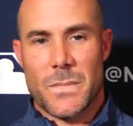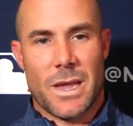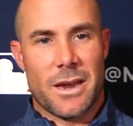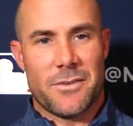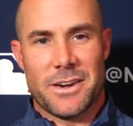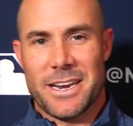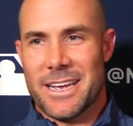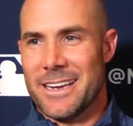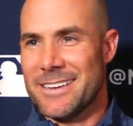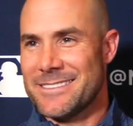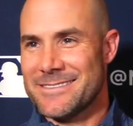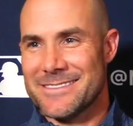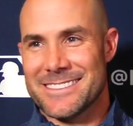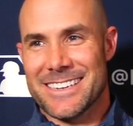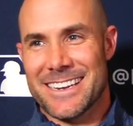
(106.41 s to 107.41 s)
Every day,
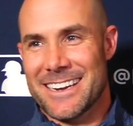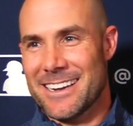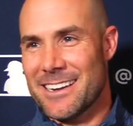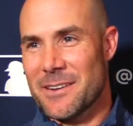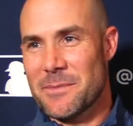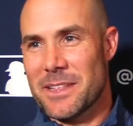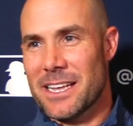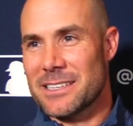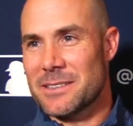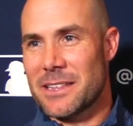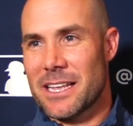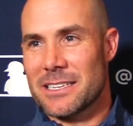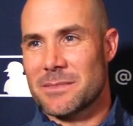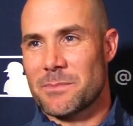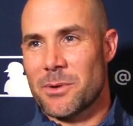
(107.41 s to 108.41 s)
yeah. I mean,
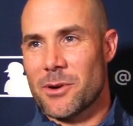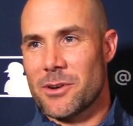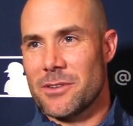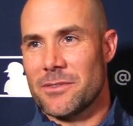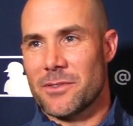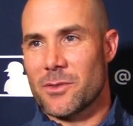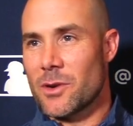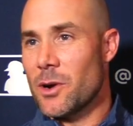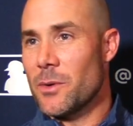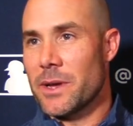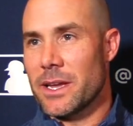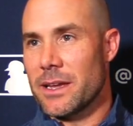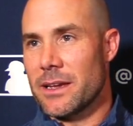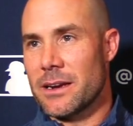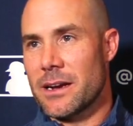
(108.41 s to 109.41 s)
that's part of
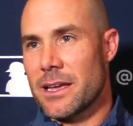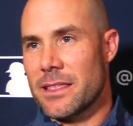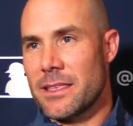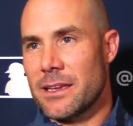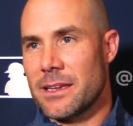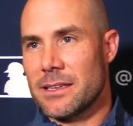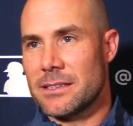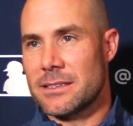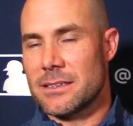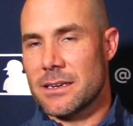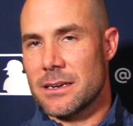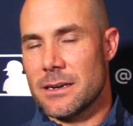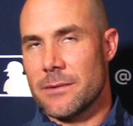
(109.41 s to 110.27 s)
growing, and I think it's, you